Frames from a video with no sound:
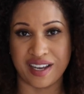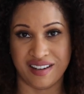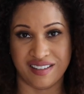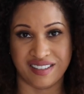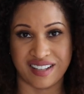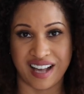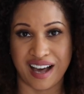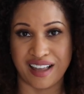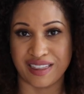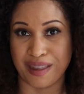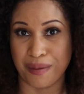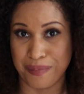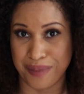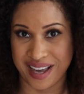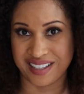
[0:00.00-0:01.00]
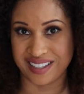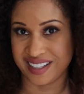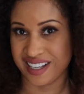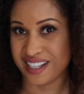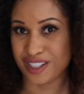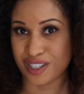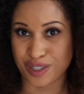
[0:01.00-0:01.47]
It is not the best
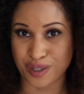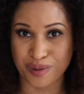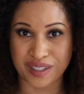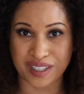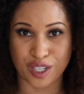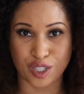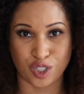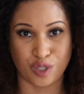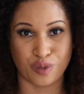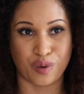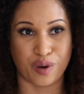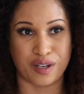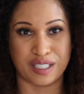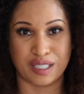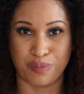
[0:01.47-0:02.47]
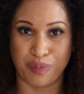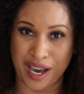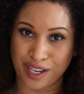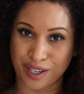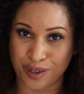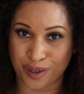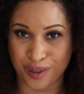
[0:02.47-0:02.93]
thing to do unless you want to
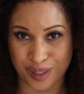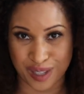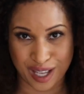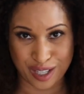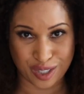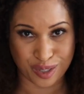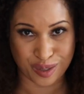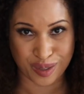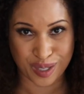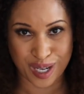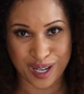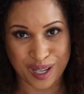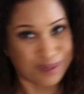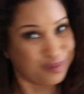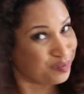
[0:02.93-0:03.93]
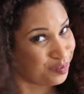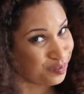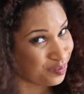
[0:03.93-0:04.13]
spike your cholesterol.